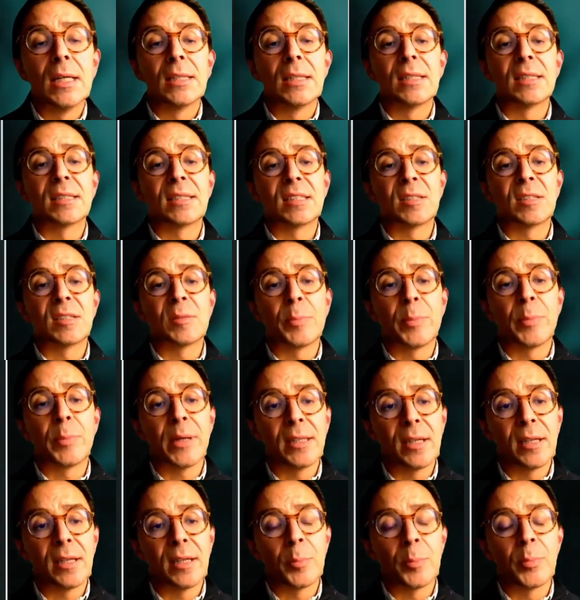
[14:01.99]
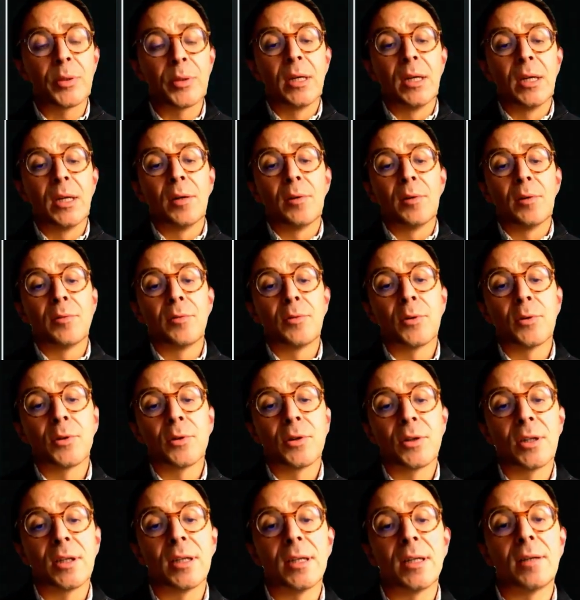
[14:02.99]
This is sped up
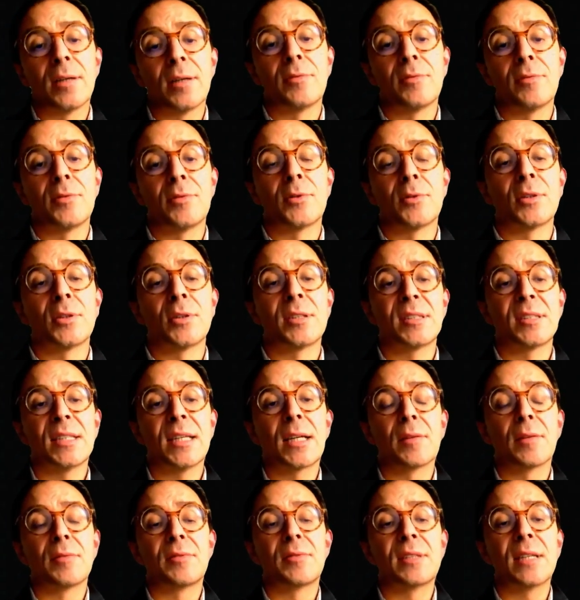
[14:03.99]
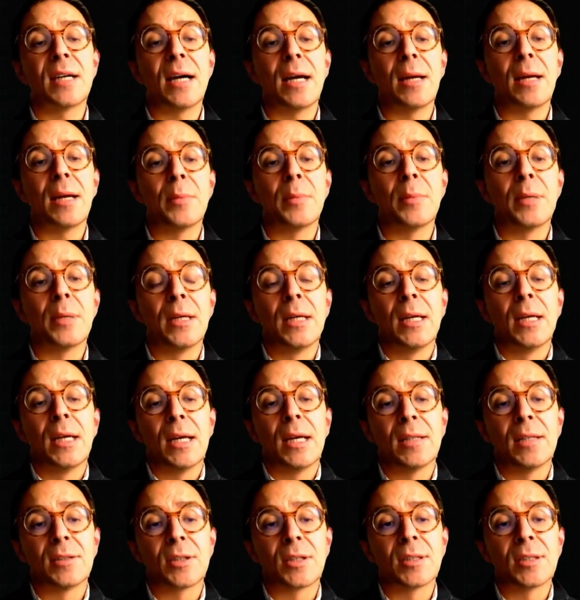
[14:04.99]
for the sake of time.
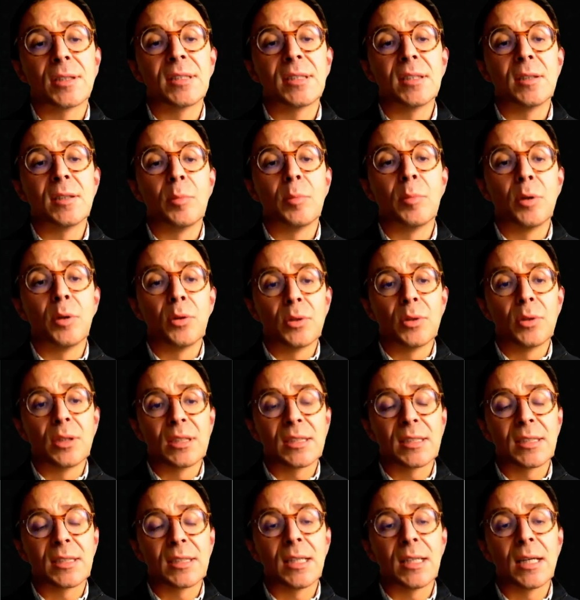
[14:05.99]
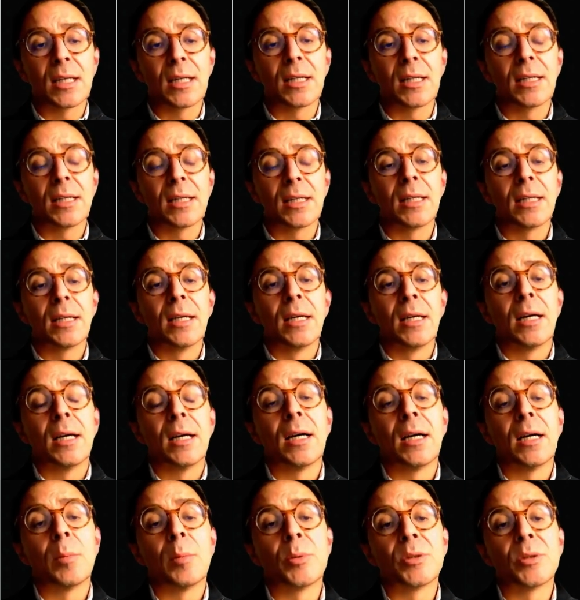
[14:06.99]
As you can see, the balloon is snugly
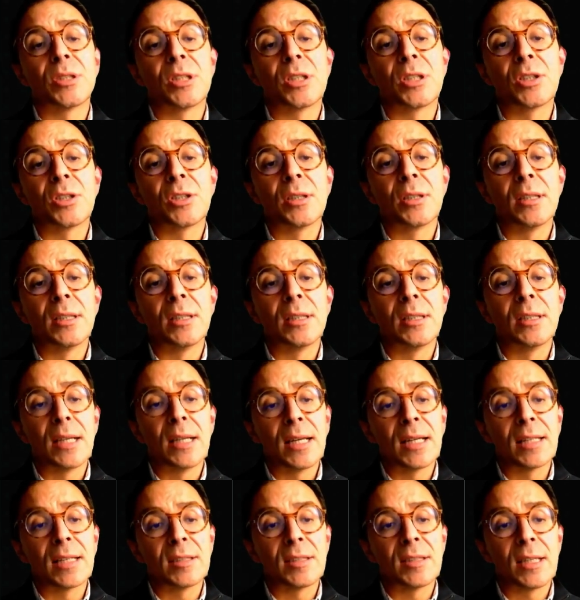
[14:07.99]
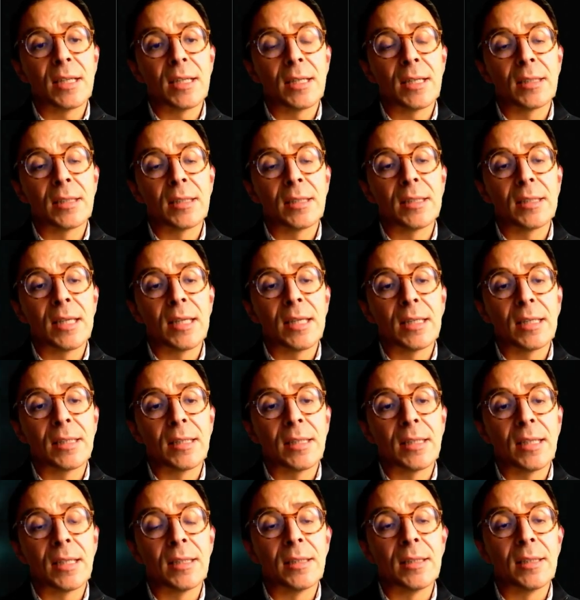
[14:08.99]
positioned on the LS and
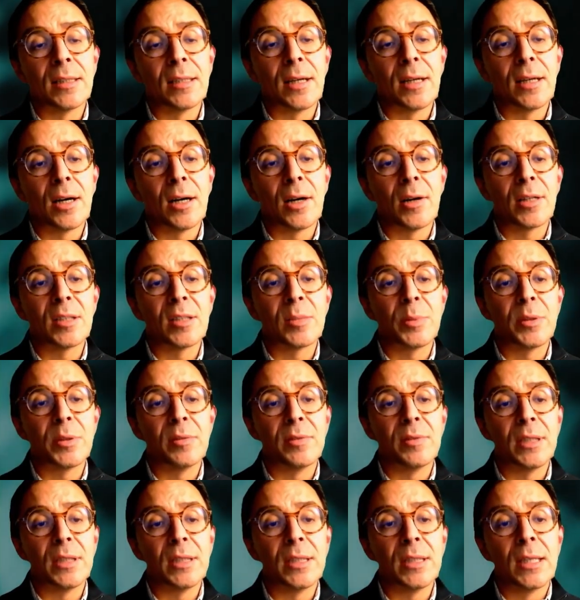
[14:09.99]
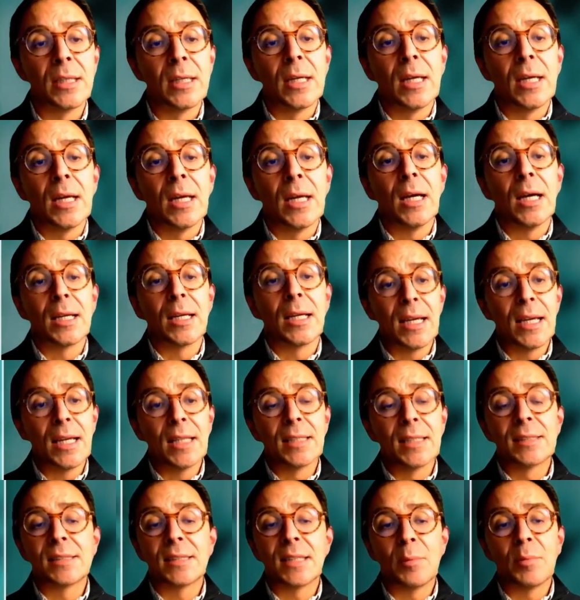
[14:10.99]
the RSPV.
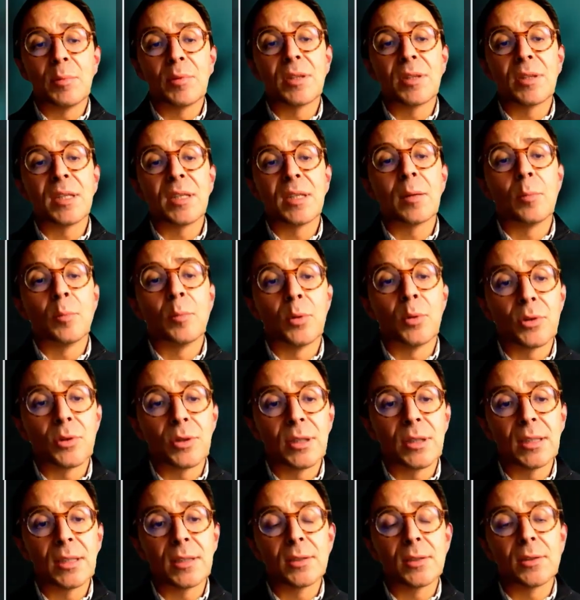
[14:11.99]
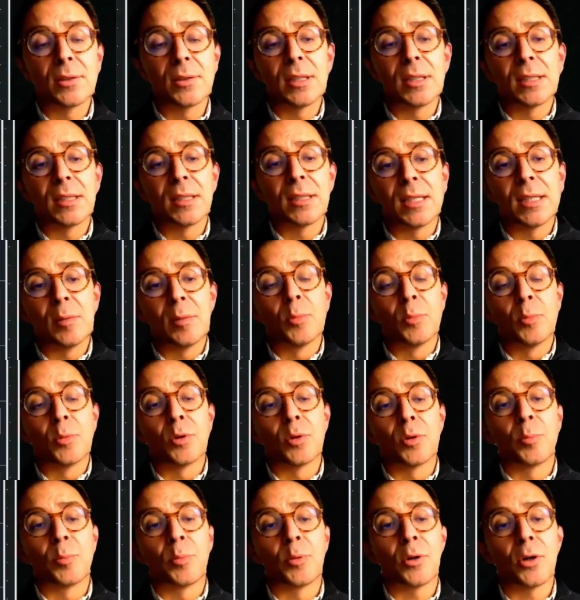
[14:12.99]
Again, same thing, more distal and then
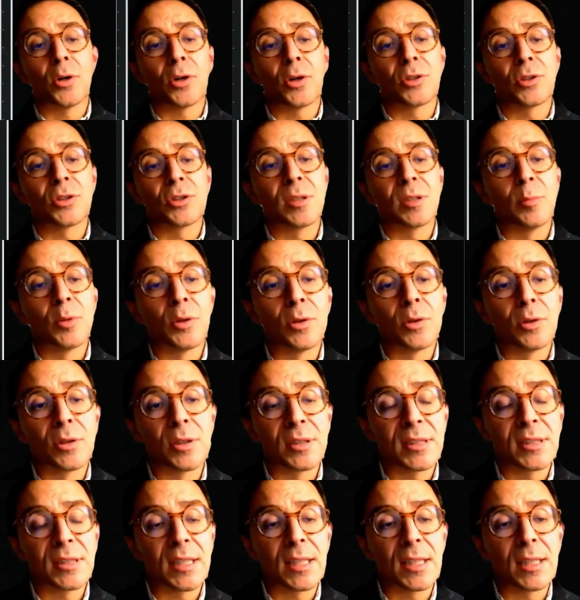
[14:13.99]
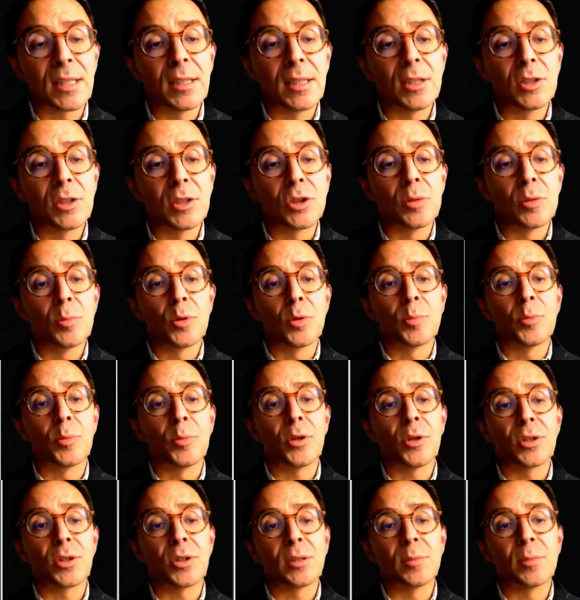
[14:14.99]
more proximal. The second lesion more
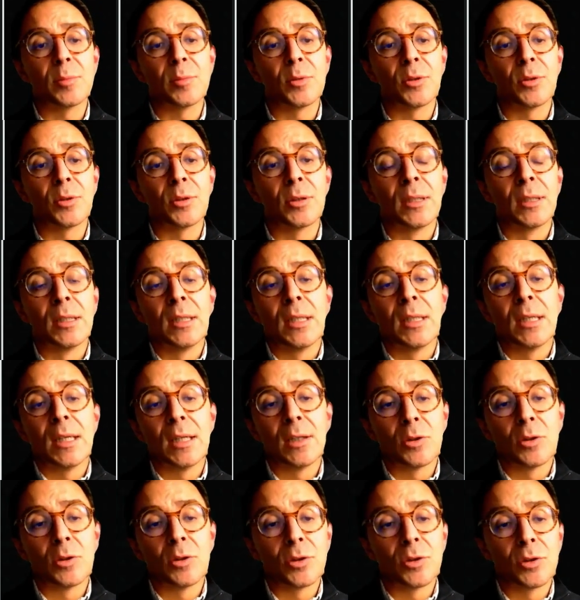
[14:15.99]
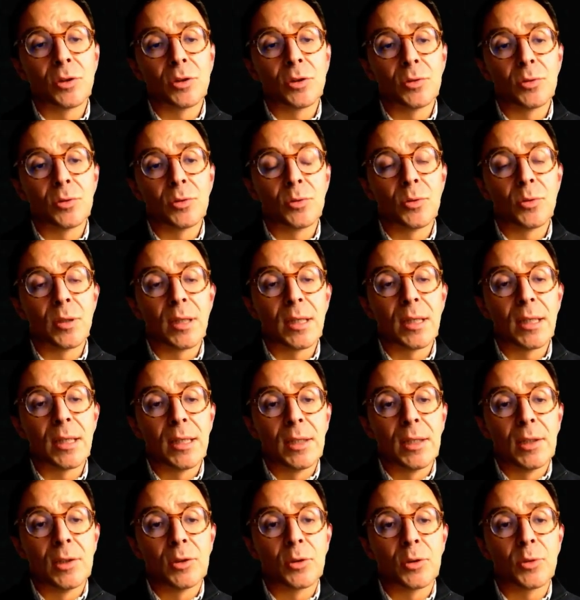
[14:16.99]
proximal, in order to
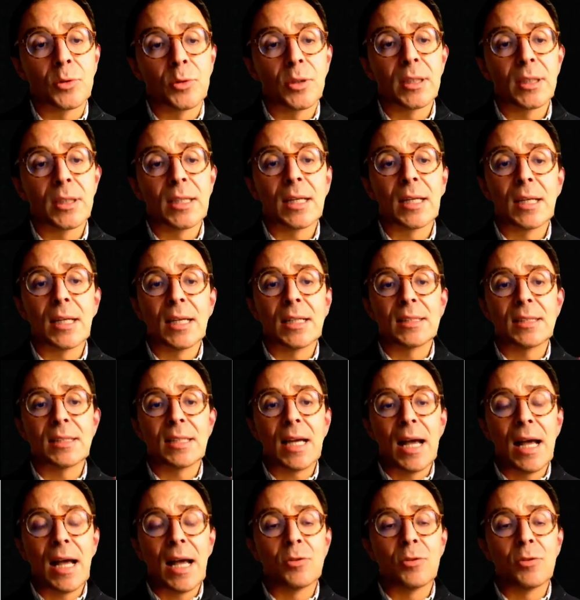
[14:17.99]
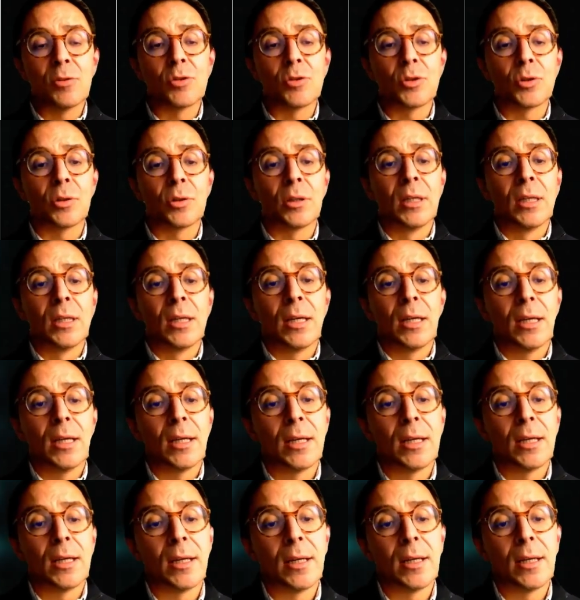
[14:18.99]
create that nice antral
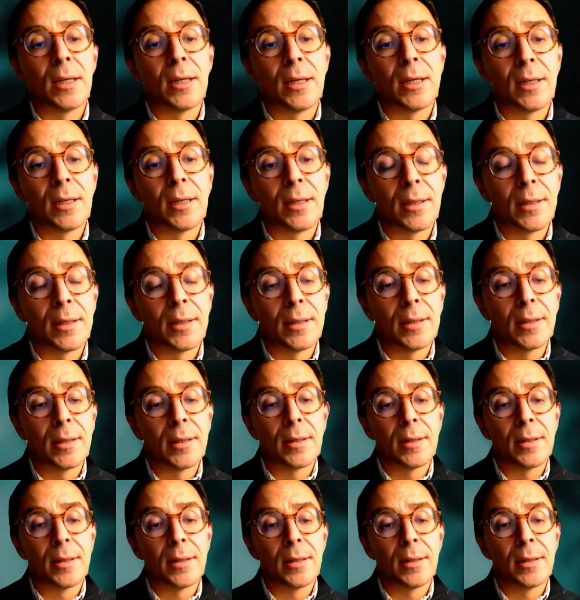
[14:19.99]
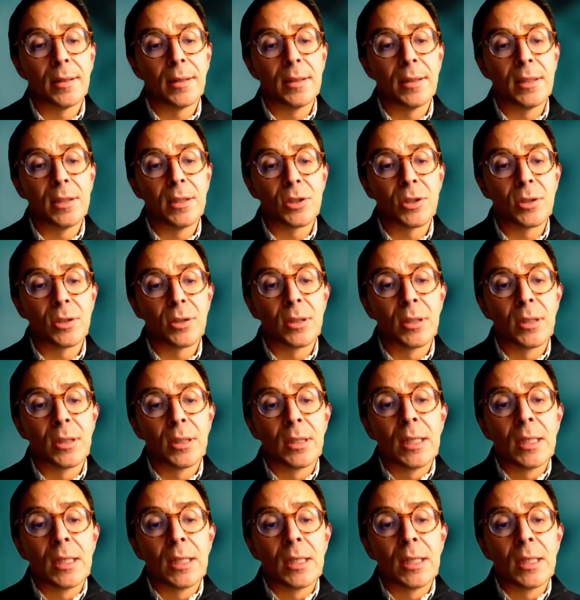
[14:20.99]
lesion.